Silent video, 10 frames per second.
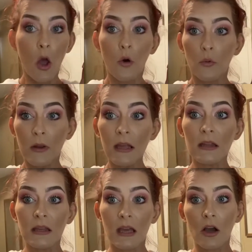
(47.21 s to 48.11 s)
we need
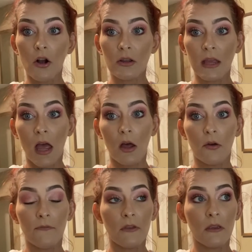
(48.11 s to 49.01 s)
to get
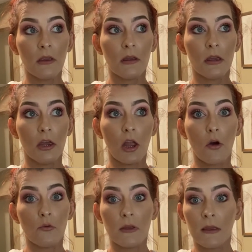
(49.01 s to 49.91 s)
ourselves, you
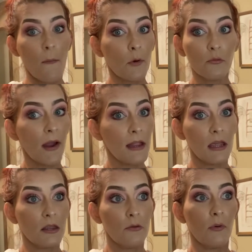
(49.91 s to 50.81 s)
know, summer ready
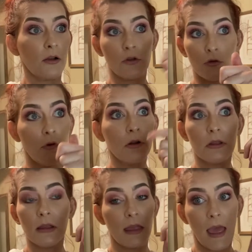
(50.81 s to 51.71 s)
to wear
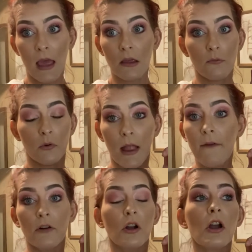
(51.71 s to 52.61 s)
shorts, tanks,
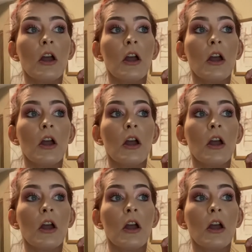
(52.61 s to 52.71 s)
whatever.